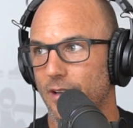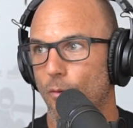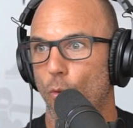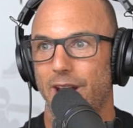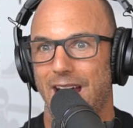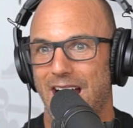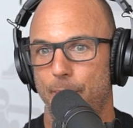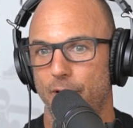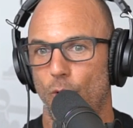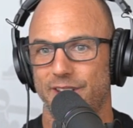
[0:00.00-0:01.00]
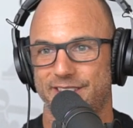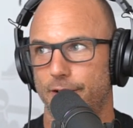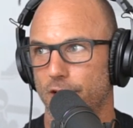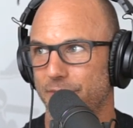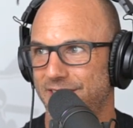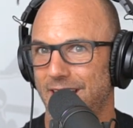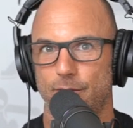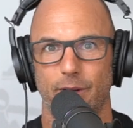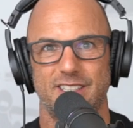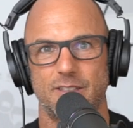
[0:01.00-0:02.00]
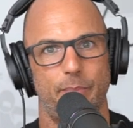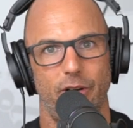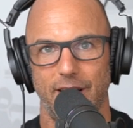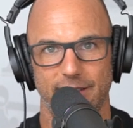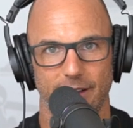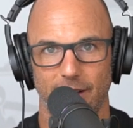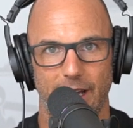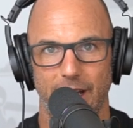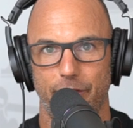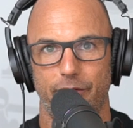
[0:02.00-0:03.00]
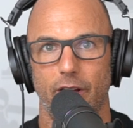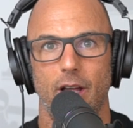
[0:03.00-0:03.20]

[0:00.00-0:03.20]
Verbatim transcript: what happened, what circumstance, what experience in life,